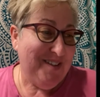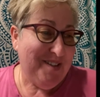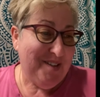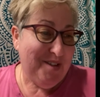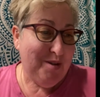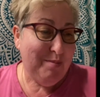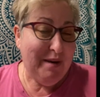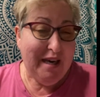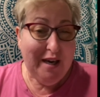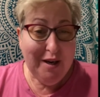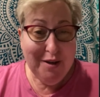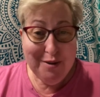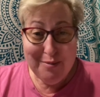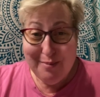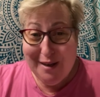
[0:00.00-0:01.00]
You
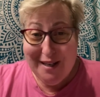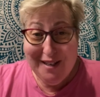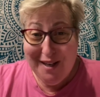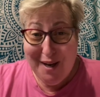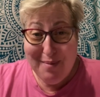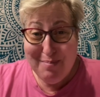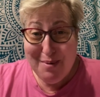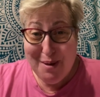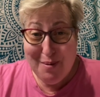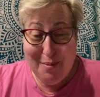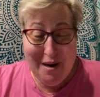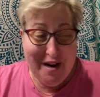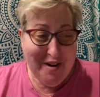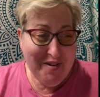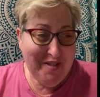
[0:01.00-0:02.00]
may or may not be
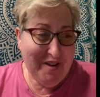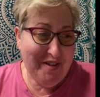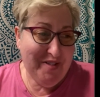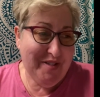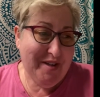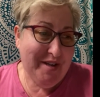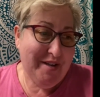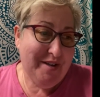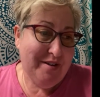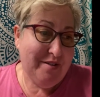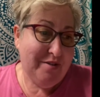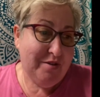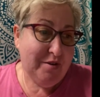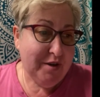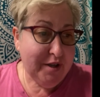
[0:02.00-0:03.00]
aware that the
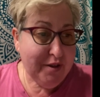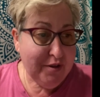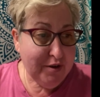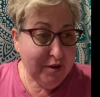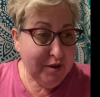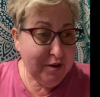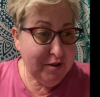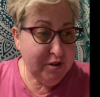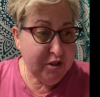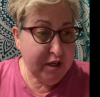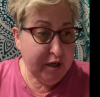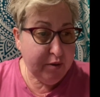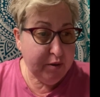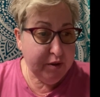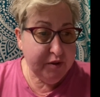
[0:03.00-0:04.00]
thirty-third
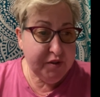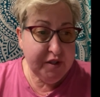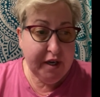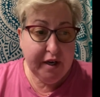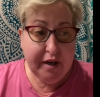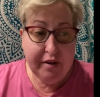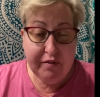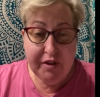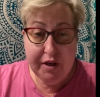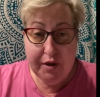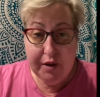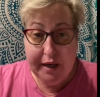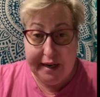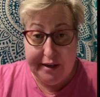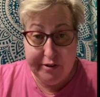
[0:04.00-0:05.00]
General Synod of the
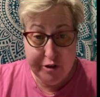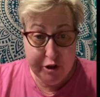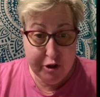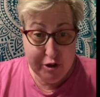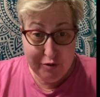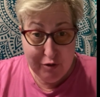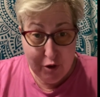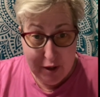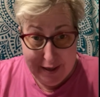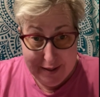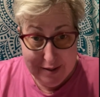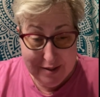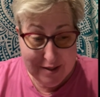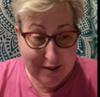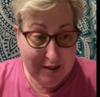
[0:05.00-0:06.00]
United Church of
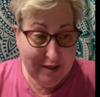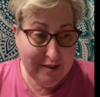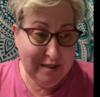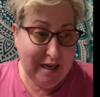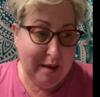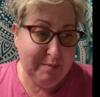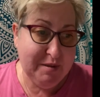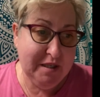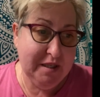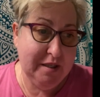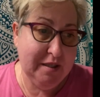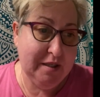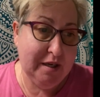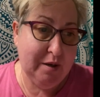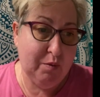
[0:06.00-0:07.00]
Christ
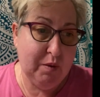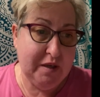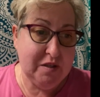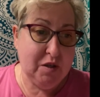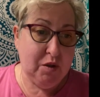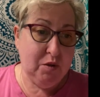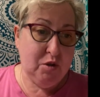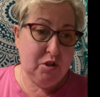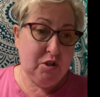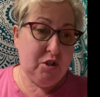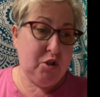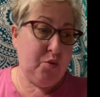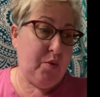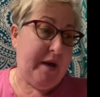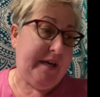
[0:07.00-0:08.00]
adopted a resolution
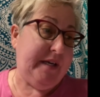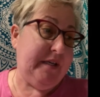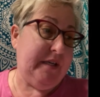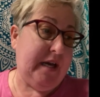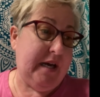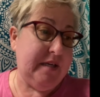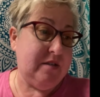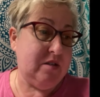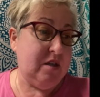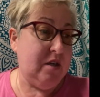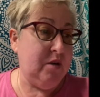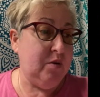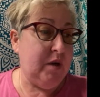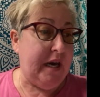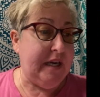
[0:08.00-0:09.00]
to recognize the
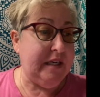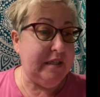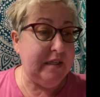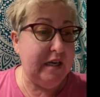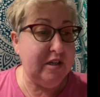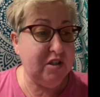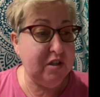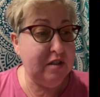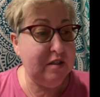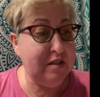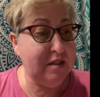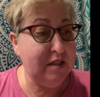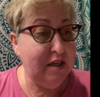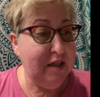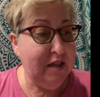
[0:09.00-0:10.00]
United Nations